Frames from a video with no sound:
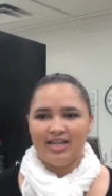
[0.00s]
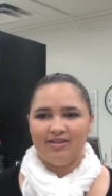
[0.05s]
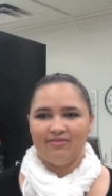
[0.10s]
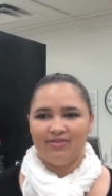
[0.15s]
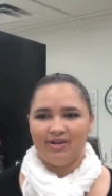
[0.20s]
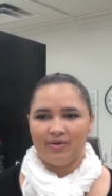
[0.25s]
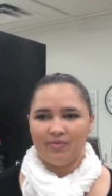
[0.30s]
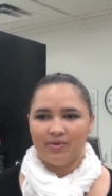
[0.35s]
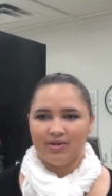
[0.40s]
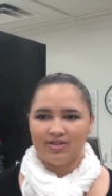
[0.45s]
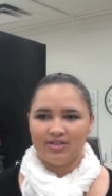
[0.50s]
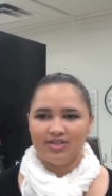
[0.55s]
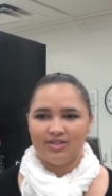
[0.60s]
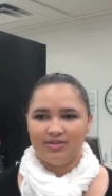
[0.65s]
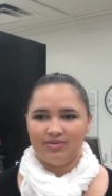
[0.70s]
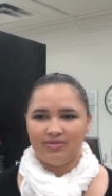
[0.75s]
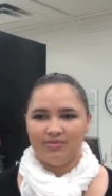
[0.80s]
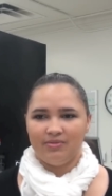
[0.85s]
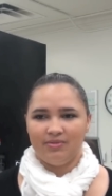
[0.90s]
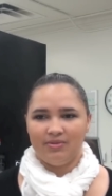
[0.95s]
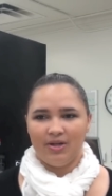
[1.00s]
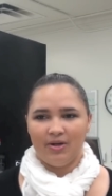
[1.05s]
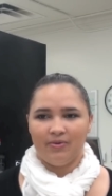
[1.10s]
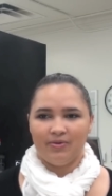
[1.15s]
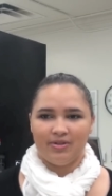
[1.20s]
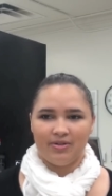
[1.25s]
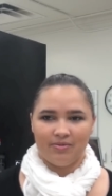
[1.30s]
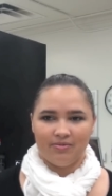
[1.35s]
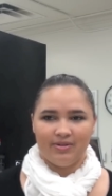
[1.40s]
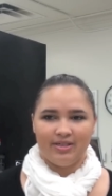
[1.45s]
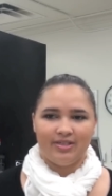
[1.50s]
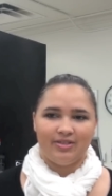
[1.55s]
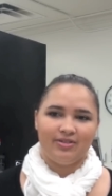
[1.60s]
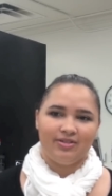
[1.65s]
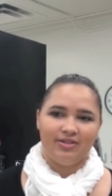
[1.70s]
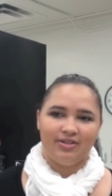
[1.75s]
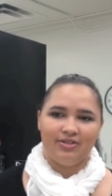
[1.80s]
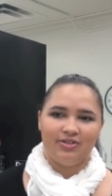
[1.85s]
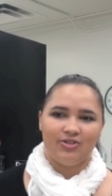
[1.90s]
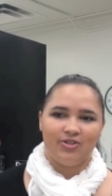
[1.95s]
if I want to go into
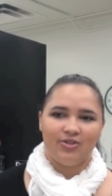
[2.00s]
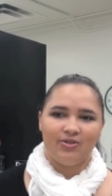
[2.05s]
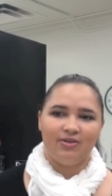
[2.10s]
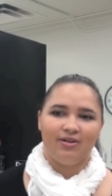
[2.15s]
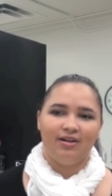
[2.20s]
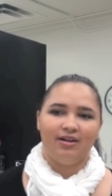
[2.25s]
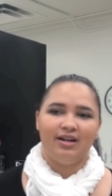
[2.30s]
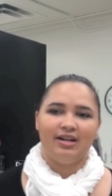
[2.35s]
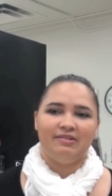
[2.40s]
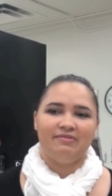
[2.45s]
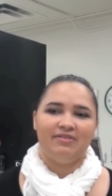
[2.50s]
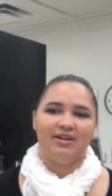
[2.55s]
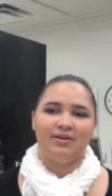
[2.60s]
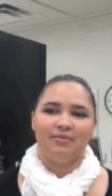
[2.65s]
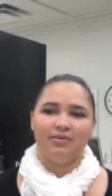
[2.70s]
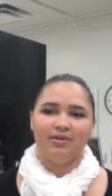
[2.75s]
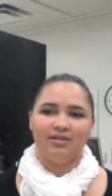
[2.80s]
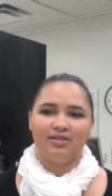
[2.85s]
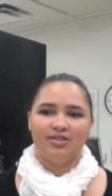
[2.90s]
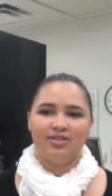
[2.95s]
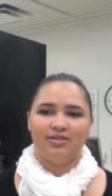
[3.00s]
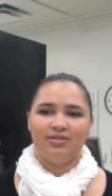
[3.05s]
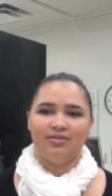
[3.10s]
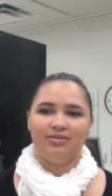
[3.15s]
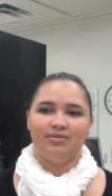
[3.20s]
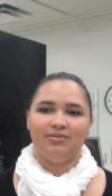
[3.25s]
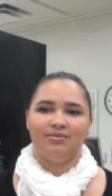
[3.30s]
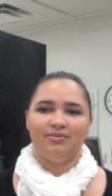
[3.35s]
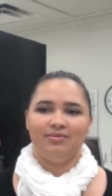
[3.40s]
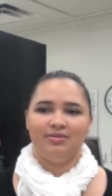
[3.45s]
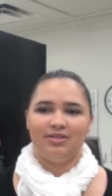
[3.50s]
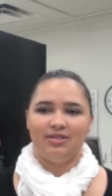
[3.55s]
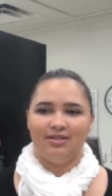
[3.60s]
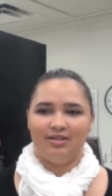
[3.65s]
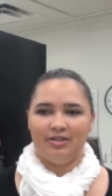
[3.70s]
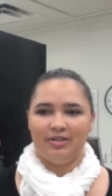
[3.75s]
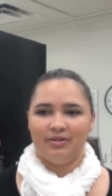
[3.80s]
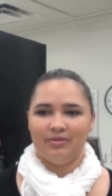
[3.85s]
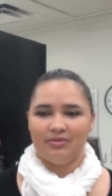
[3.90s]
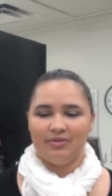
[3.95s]
research or if I want to,
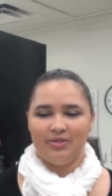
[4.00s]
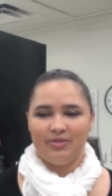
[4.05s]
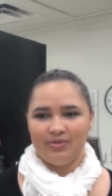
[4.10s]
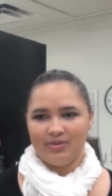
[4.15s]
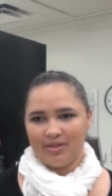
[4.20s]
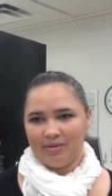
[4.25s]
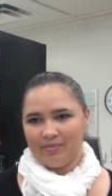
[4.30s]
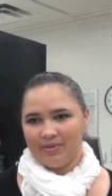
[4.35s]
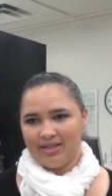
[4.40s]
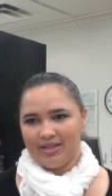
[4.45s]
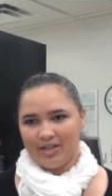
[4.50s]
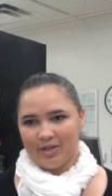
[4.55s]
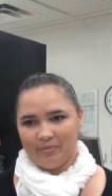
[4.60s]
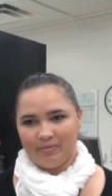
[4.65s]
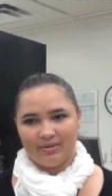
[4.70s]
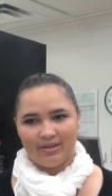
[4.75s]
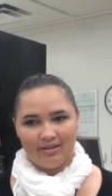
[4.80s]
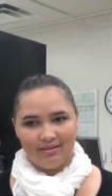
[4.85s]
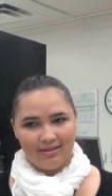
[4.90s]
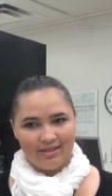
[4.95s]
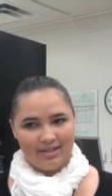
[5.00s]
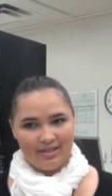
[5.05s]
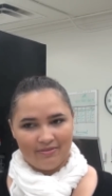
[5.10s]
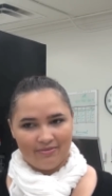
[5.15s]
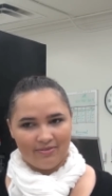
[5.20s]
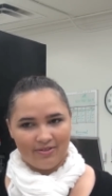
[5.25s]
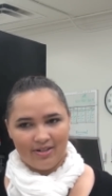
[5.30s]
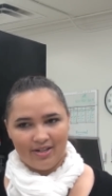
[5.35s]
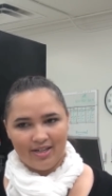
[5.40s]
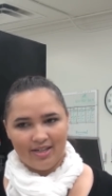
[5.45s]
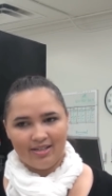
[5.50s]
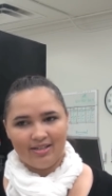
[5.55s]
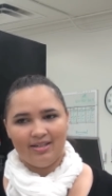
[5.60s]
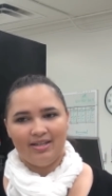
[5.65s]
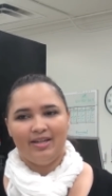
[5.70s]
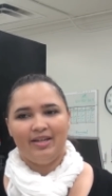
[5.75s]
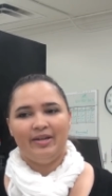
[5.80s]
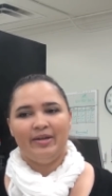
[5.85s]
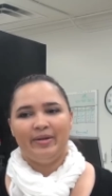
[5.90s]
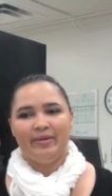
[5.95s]
you know, do something completely different.
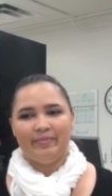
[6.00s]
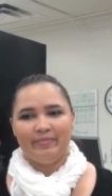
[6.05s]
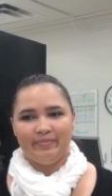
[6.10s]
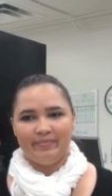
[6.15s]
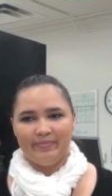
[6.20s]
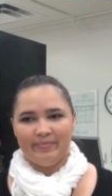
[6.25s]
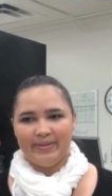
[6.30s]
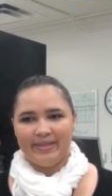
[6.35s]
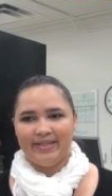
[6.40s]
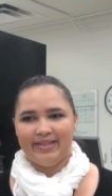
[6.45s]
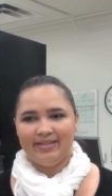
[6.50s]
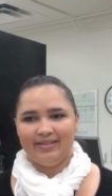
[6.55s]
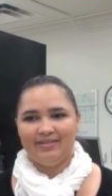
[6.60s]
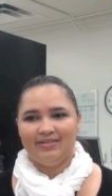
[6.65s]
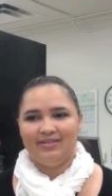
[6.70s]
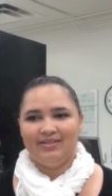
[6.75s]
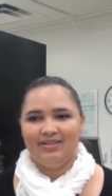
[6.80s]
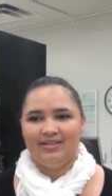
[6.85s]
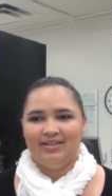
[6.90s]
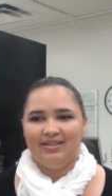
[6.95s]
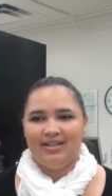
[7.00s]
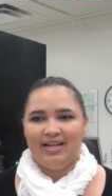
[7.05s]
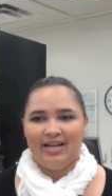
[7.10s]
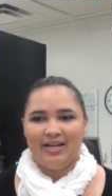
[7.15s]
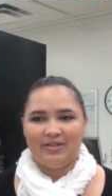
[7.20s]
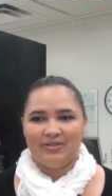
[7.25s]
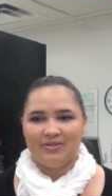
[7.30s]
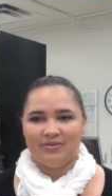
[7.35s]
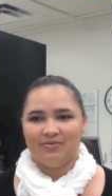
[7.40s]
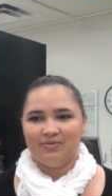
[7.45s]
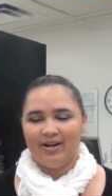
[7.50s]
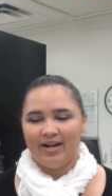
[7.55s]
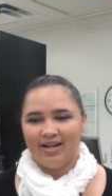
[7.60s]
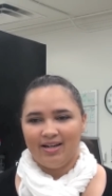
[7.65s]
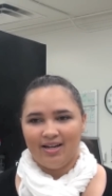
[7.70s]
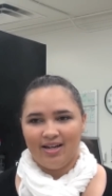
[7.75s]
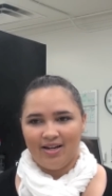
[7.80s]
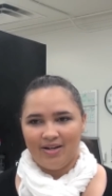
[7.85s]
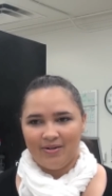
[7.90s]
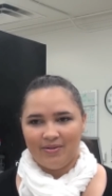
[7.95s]
But as of
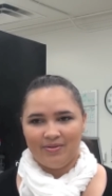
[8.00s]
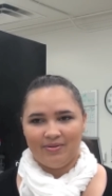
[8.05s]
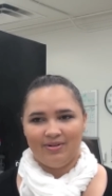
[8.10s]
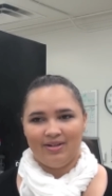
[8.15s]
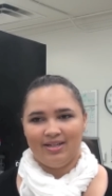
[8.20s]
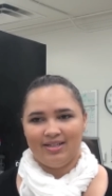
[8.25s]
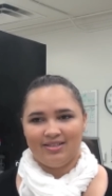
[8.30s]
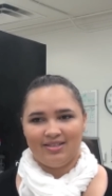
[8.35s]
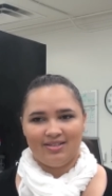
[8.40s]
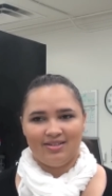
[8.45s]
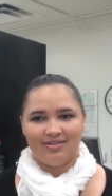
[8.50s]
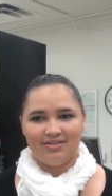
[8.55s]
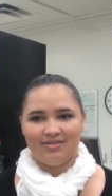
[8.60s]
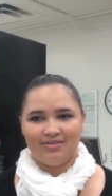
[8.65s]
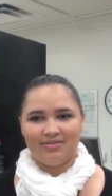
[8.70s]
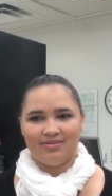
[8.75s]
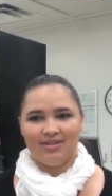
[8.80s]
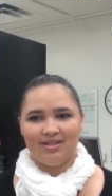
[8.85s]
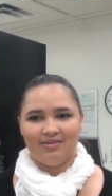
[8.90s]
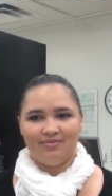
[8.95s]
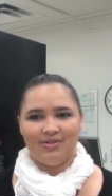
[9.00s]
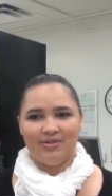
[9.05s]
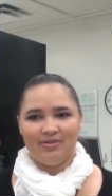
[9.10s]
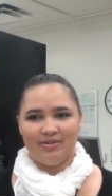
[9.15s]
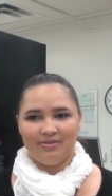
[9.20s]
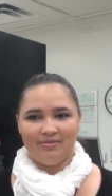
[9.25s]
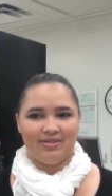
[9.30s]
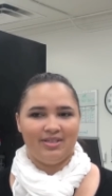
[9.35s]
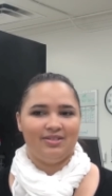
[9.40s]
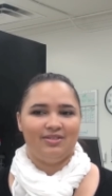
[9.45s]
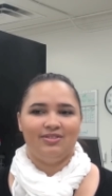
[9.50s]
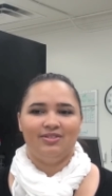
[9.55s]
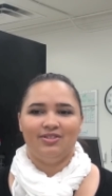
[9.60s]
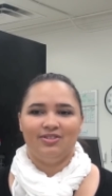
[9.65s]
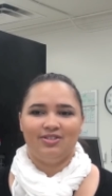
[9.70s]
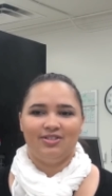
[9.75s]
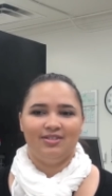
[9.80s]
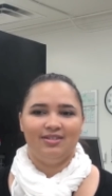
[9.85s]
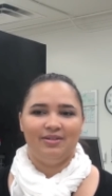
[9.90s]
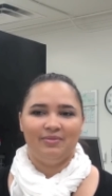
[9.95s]
right now, I still love doing
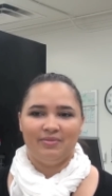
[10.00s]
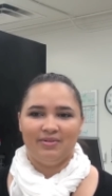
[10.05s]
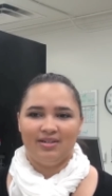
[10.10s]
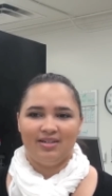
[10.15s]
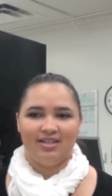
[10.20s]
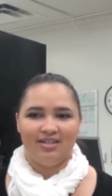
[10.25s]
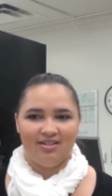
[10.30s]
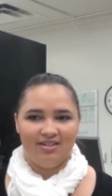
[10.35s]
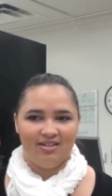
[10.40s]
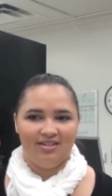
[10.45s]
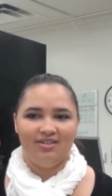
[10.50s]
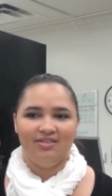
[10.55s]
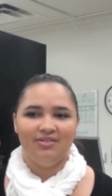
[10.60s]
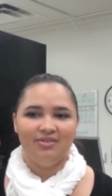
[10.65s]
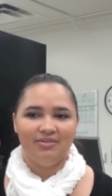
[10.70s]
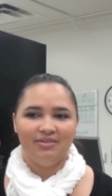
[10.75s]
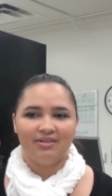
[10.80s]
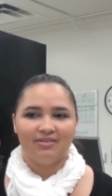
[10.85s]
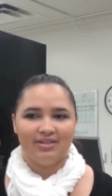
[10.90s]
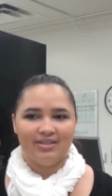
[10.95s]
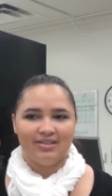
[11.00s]
research and I want to continue doing